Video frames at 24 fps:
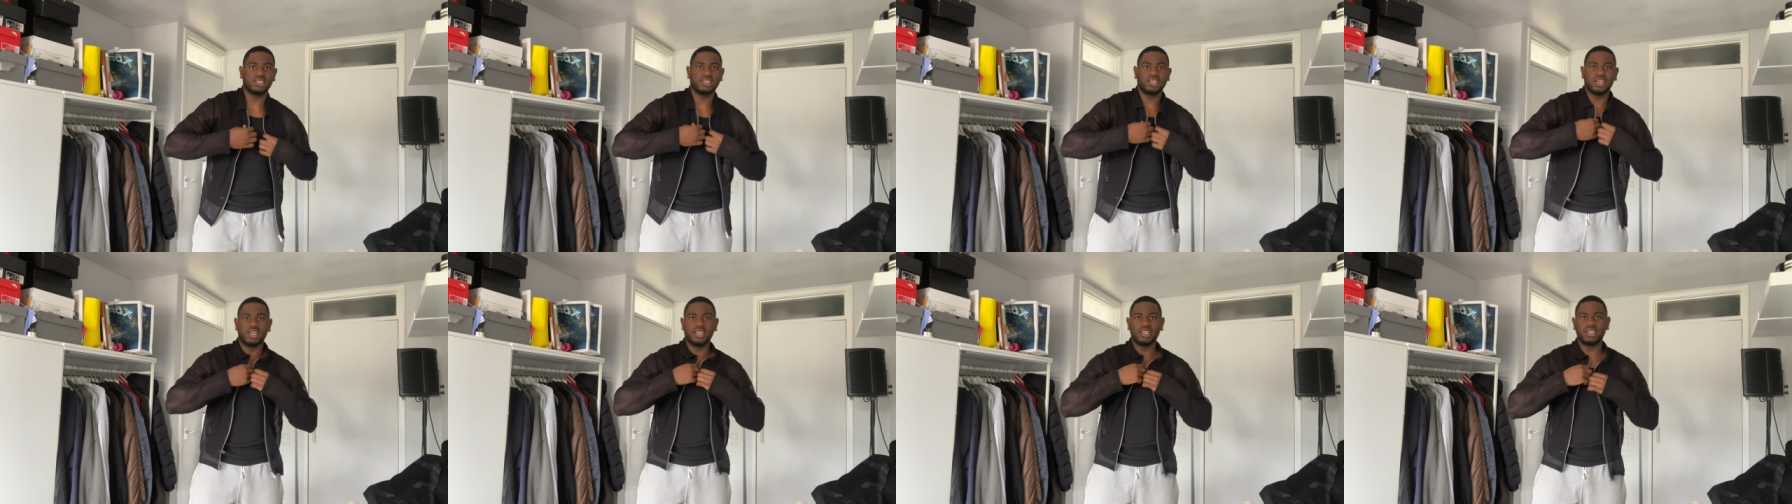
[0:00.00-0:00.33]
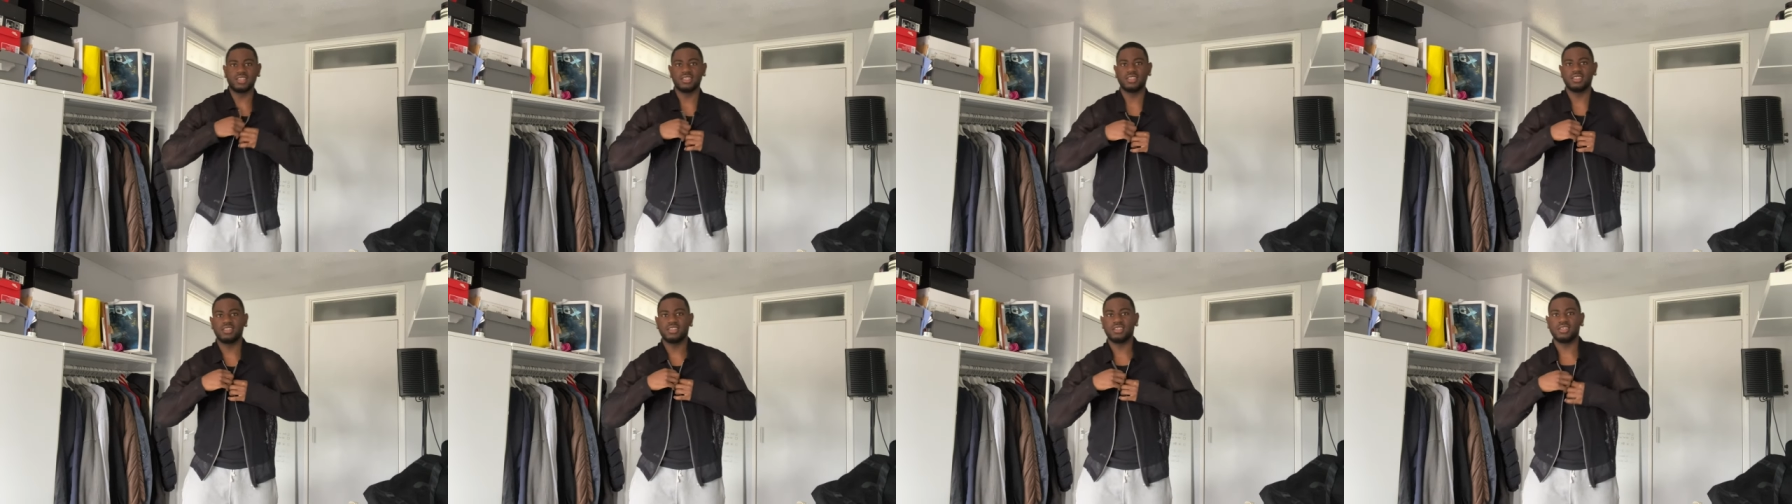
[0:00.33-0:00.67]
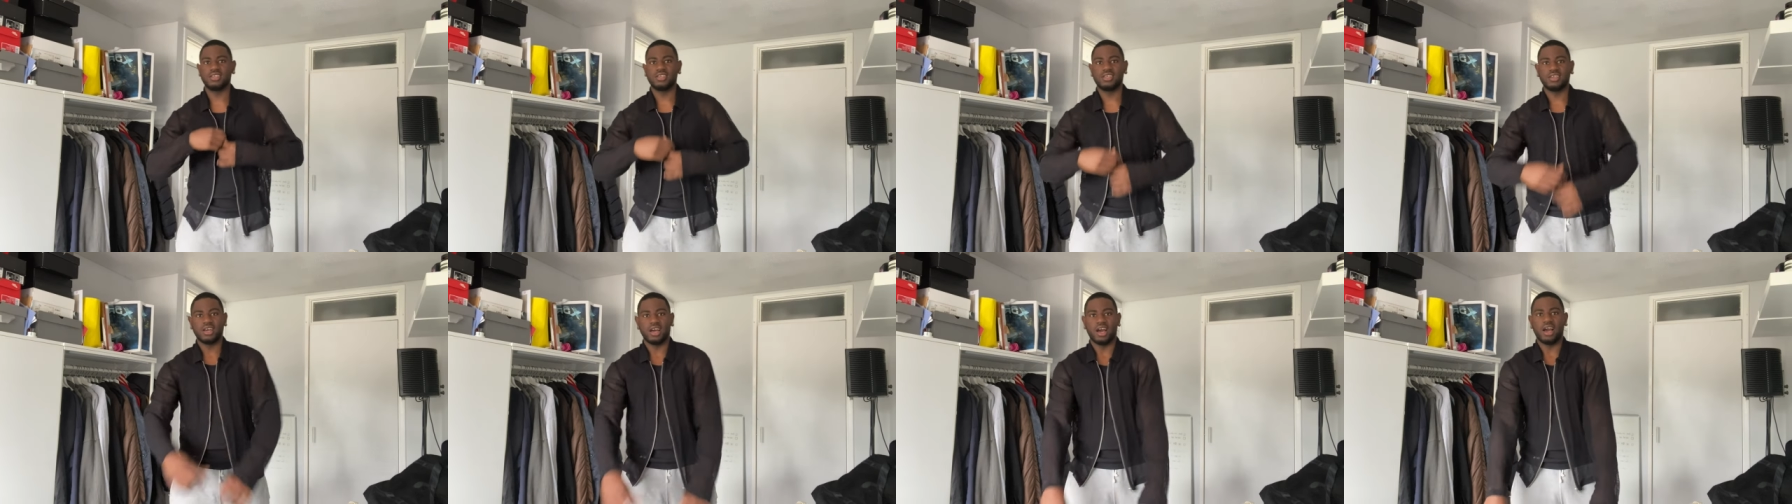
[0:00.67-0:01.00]
And
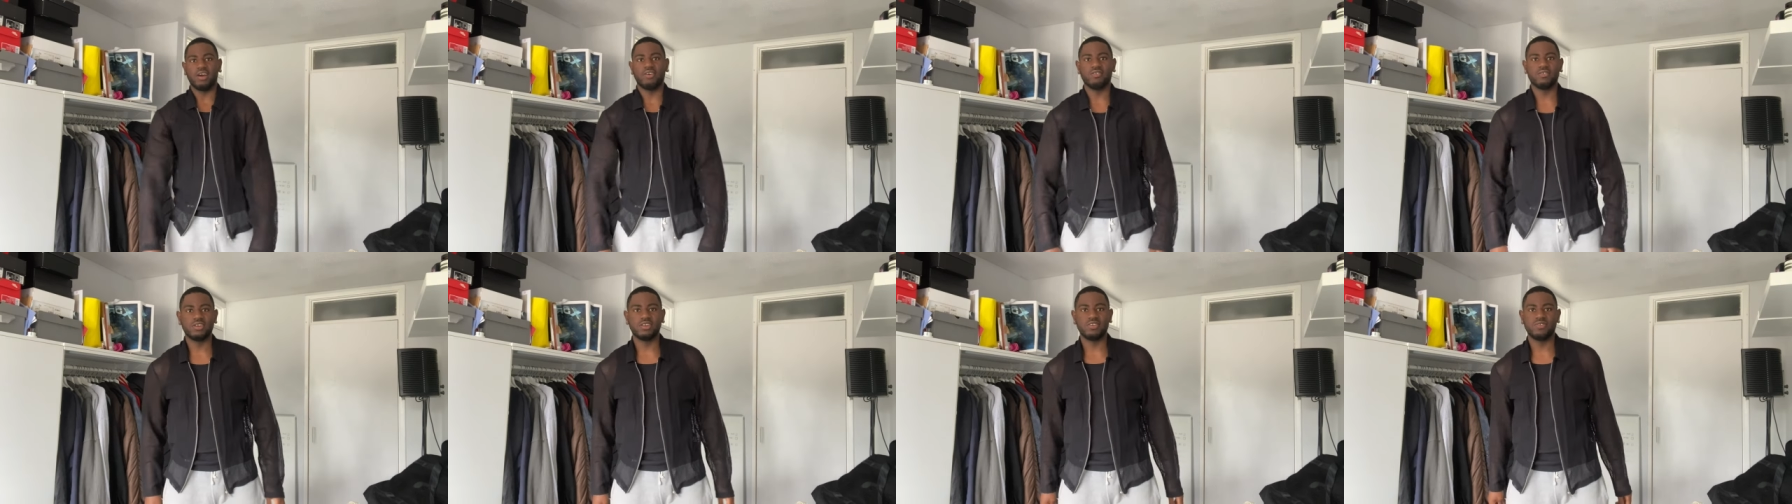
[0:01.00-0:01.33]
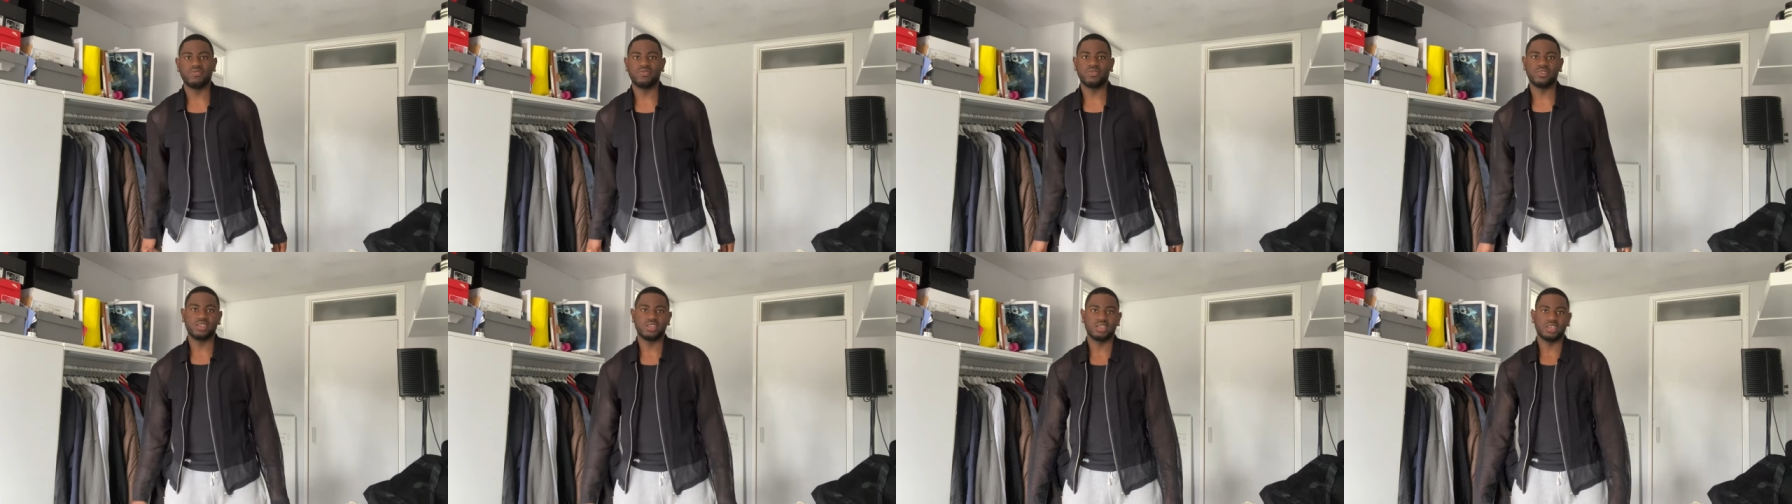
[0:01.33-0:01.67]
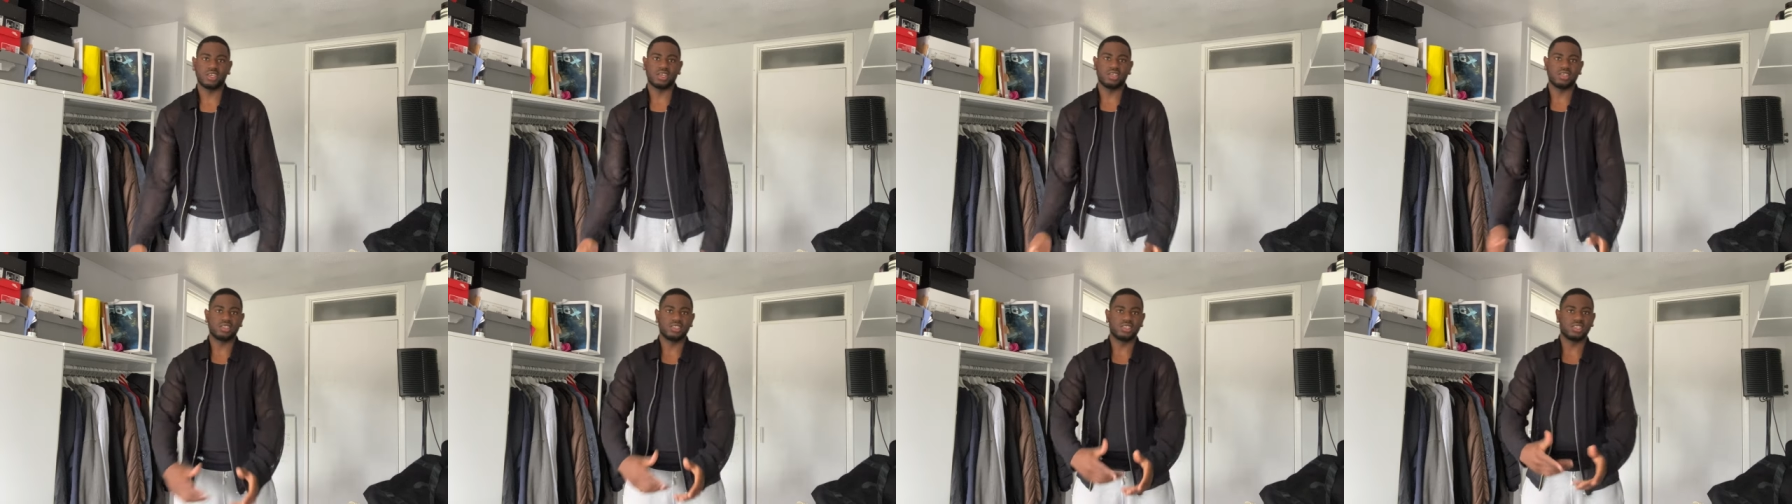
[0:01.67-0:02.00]
I really think
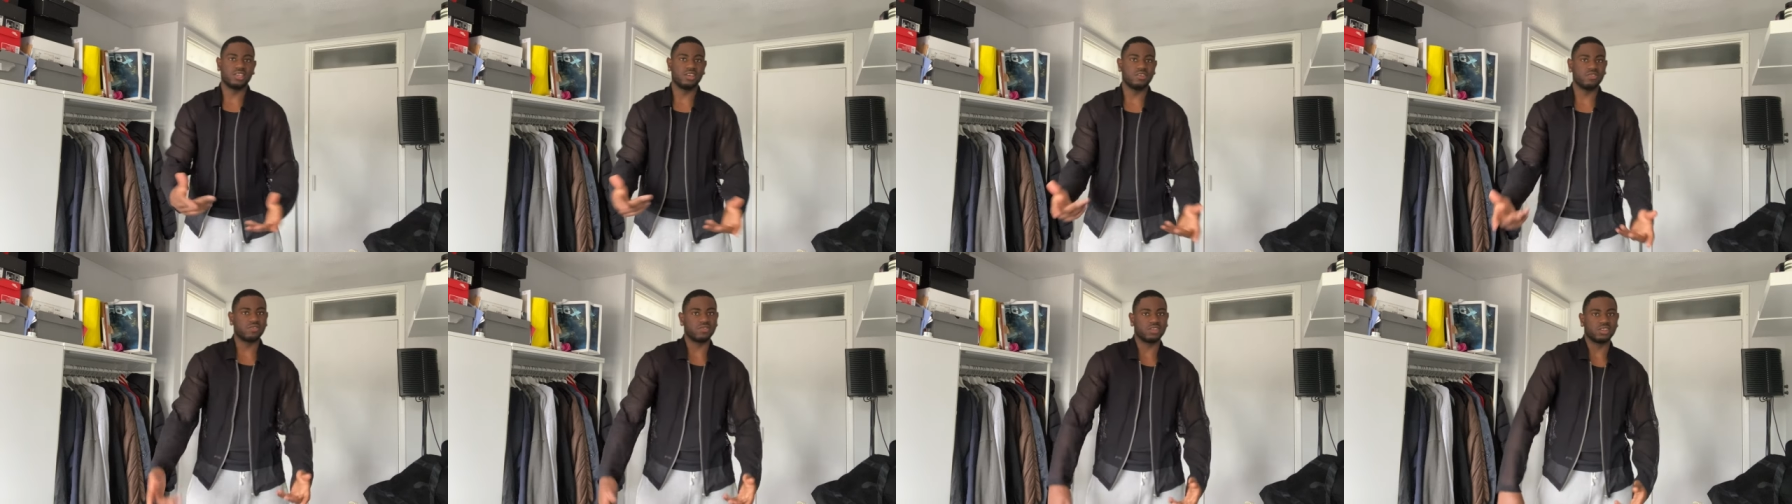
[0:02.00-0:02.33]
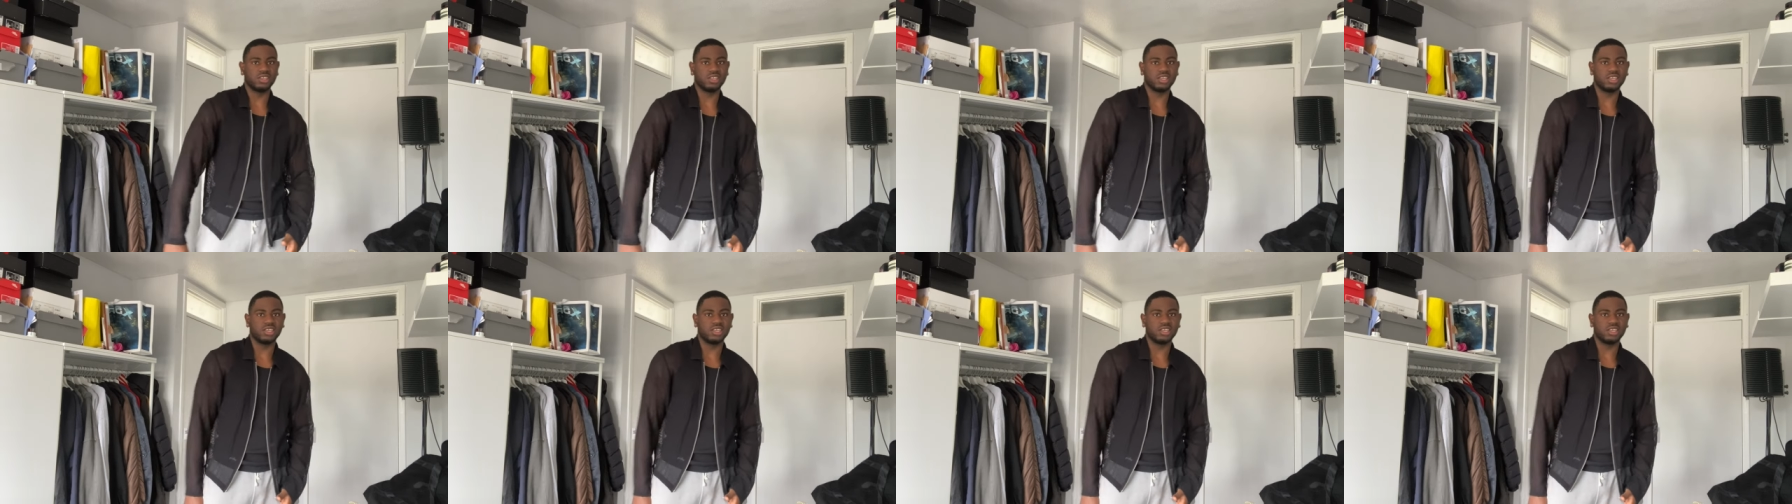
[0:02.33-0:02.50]
it's given.